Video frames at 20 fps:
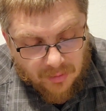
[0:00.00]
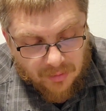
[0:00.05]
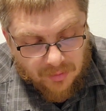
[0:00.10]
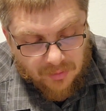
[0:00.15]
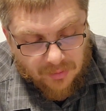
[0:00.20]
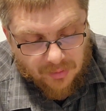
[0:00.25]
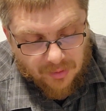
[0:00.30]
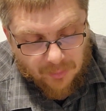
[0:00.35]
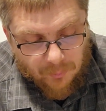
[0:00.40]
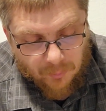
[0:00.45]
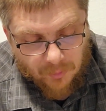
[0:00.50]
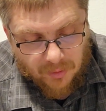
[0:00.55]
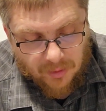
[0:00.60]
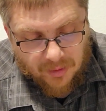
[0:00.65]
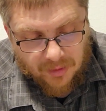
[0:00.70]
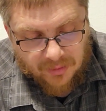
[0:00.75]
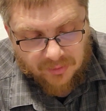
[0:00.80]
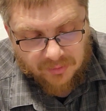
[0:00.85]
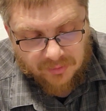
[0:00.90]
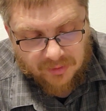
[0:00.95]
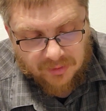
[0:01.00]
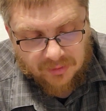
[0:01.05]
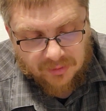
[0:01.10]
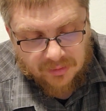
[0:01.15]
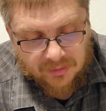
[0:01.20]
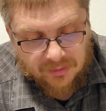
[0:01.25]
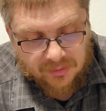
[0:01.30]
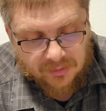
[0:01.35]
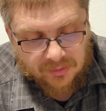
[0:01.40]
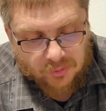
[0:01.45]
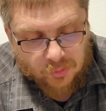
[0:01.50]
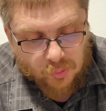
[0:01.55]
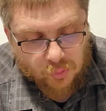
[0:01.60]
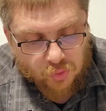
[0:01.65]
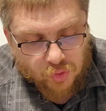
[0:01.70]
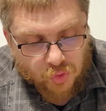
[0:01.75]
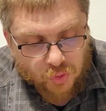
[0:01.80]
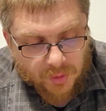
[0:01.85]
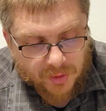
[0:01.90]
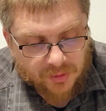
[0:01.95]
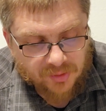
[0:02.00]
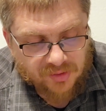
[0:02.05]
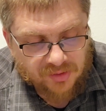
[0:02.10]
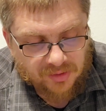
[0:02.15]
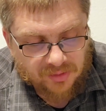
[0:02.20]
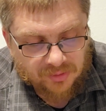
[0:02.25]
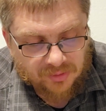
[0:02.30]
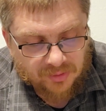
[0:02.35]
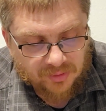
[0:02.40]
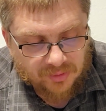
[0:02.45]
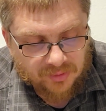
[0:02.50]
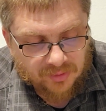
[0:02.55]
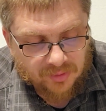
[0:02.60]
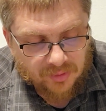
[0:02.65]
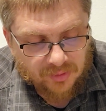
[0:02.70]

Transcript: They were asking this to trick Jesus